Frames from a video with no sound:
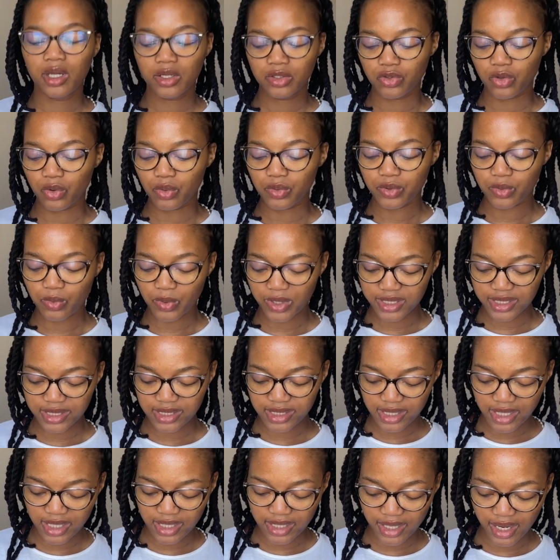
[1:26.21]
though it was
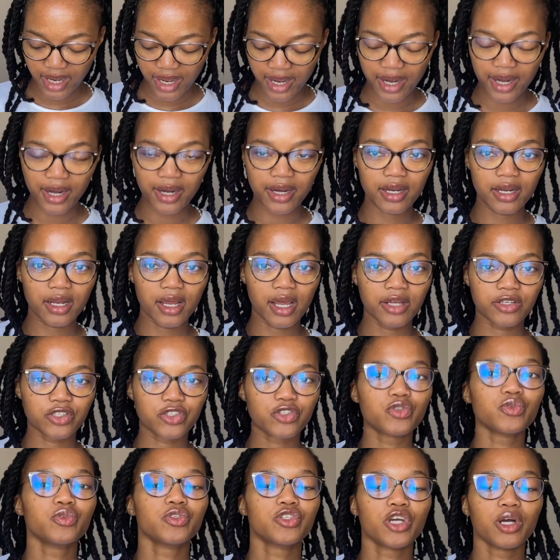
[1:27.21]
said a
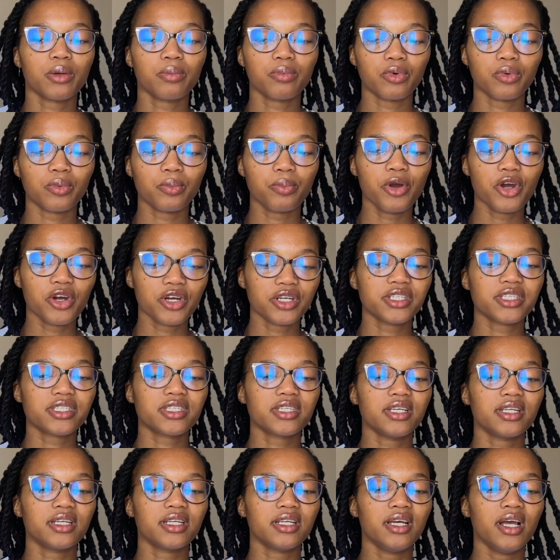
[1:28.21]
suitable
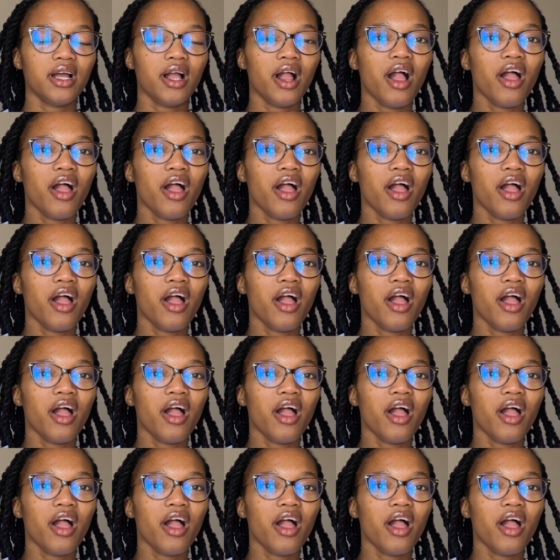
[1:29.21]
person,